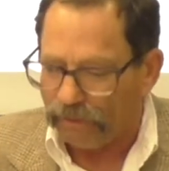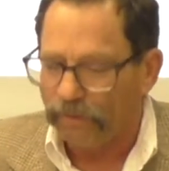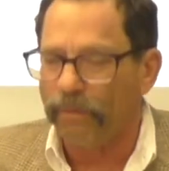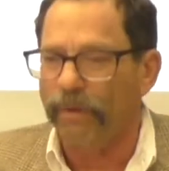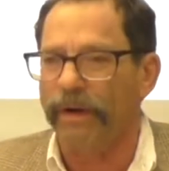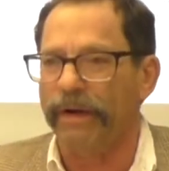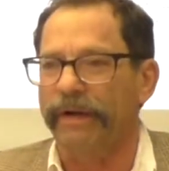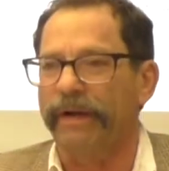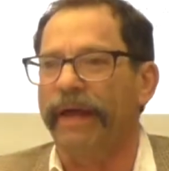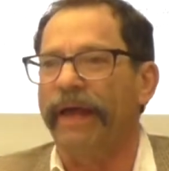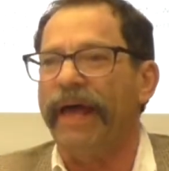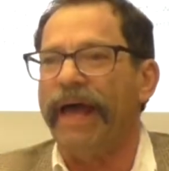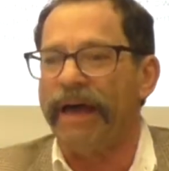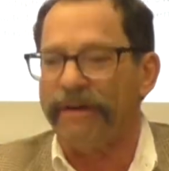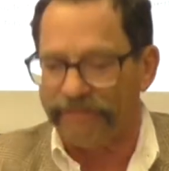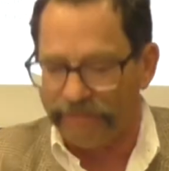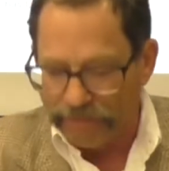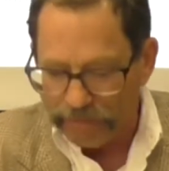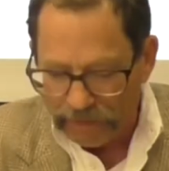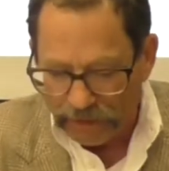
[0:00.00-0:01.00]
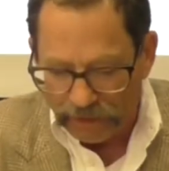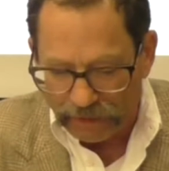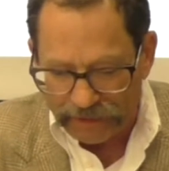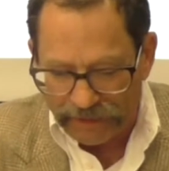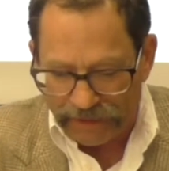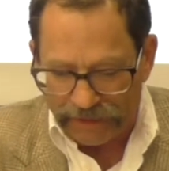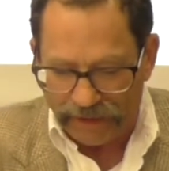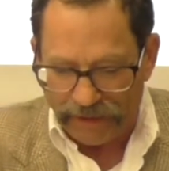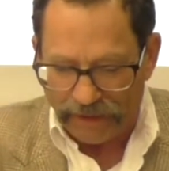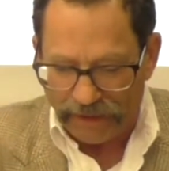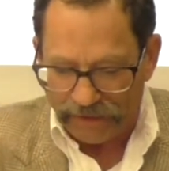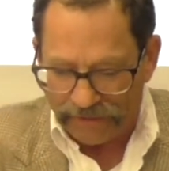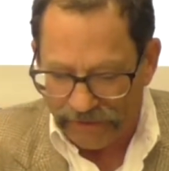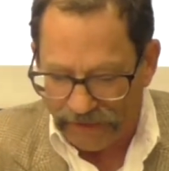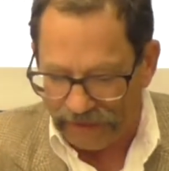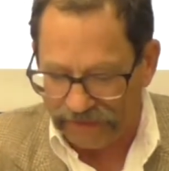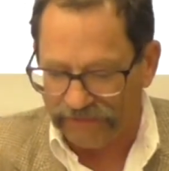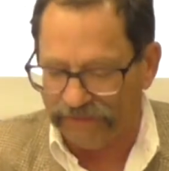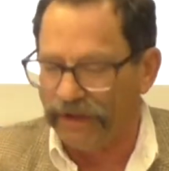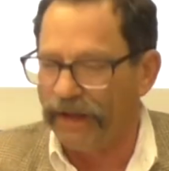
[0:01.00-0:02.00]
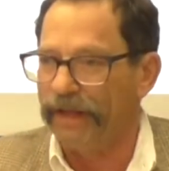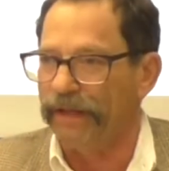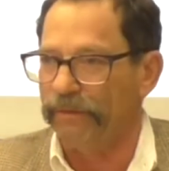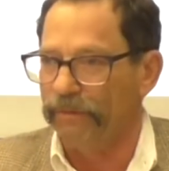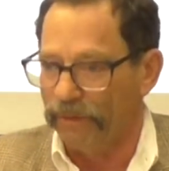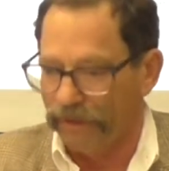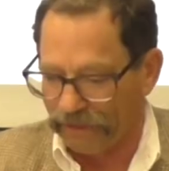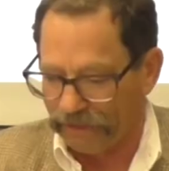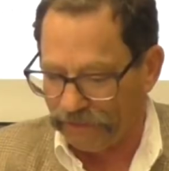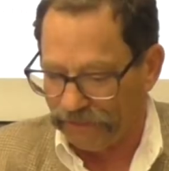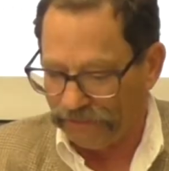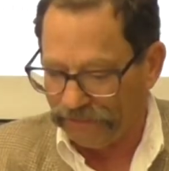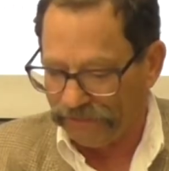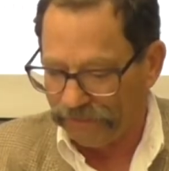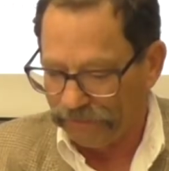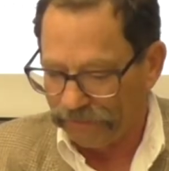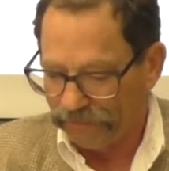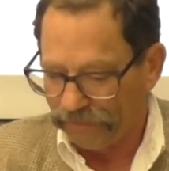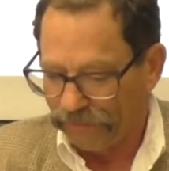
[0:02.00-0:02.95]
1.5 million textile workers.